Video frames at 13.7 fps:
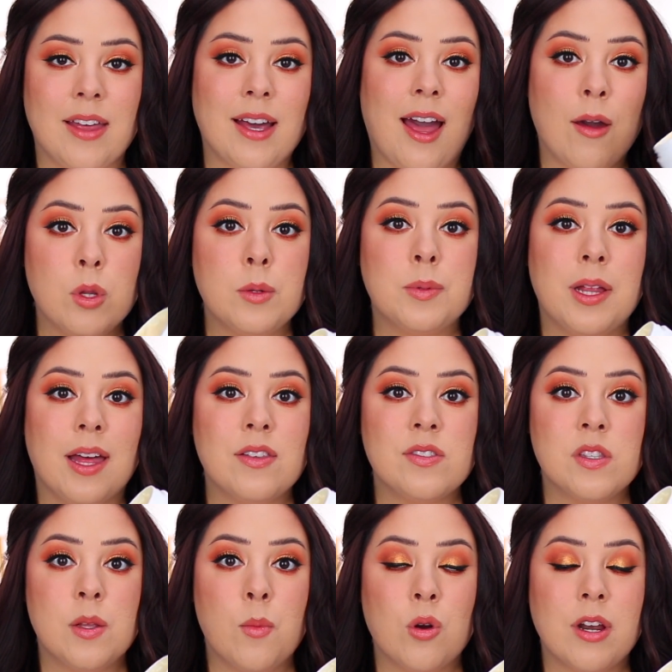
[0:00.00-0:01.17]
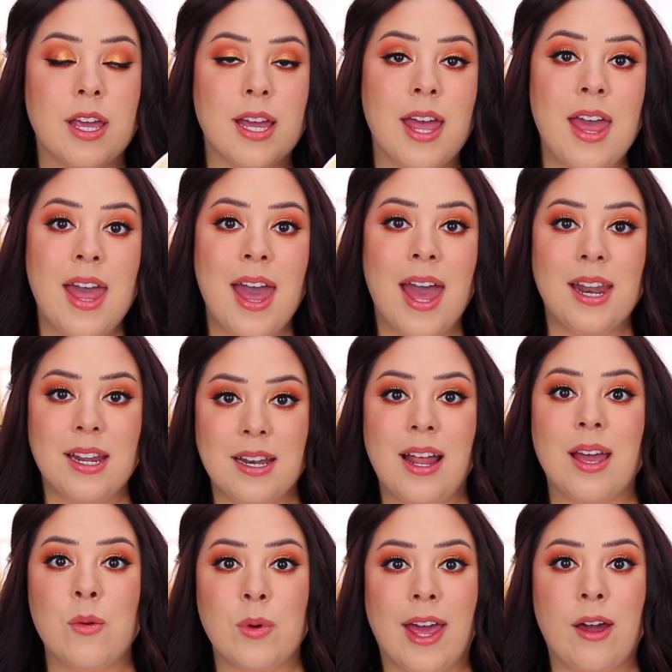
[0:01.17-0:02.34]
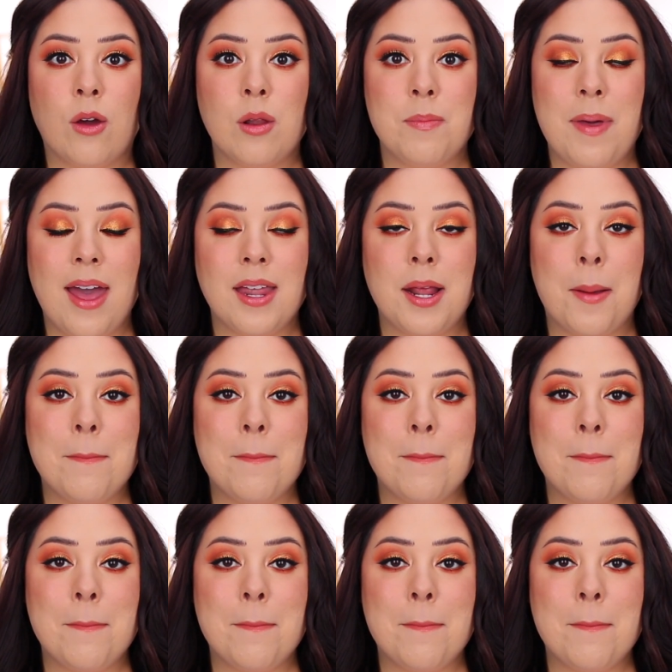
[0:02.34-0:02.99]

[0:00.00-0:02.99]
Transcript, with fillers: Like I will apply this in the morning and at night when I go to bed,